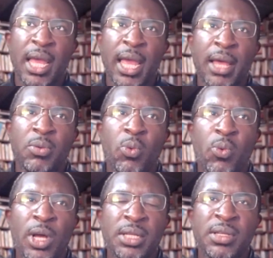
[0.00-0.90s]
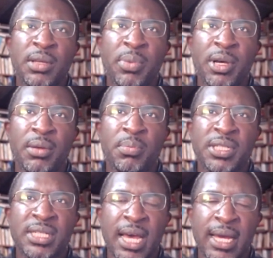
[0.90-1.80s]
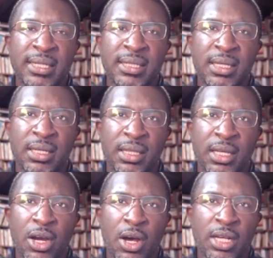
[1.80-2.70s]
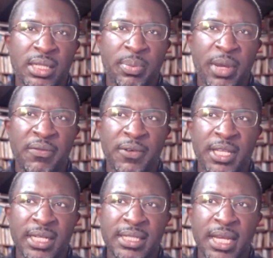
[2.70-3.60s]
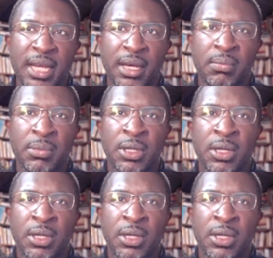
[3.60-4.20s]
and what? But besides the cost to pay for the exam,